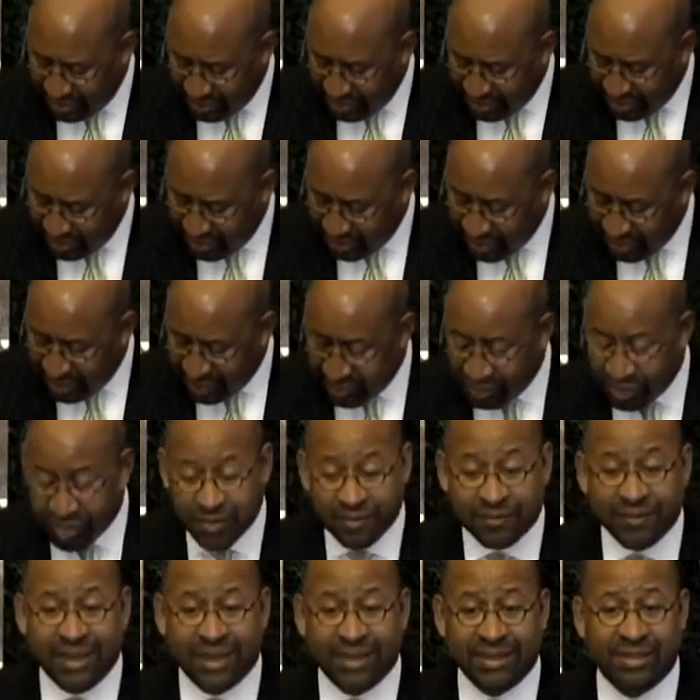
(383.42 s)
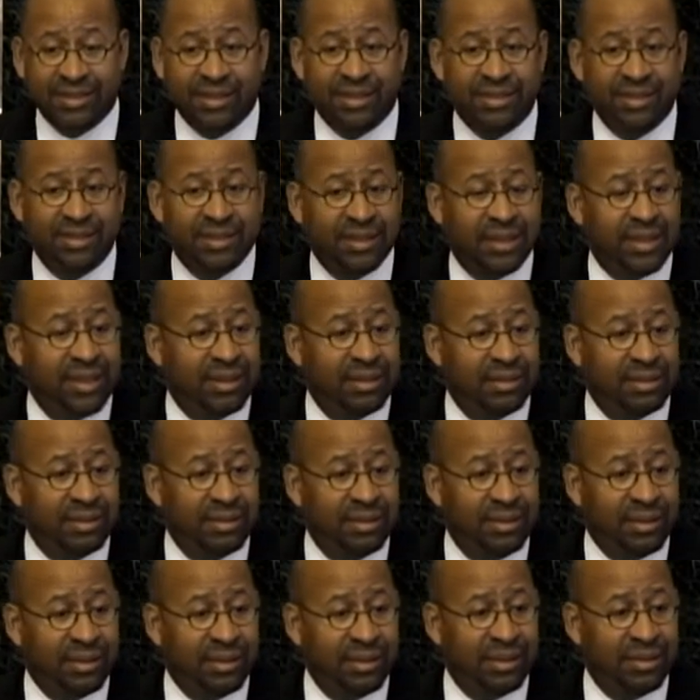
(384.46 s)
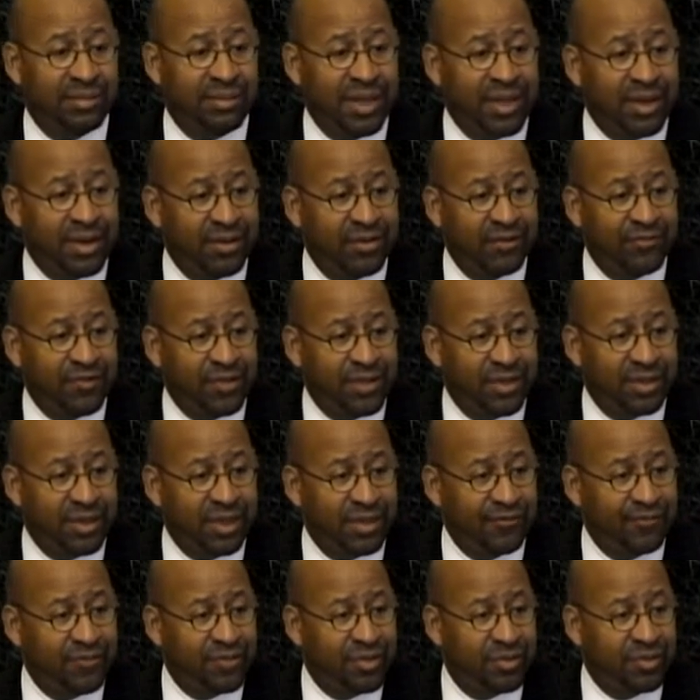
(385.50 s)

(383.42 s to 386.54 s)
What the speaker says: The other news flash is that the mayor of Philadelphia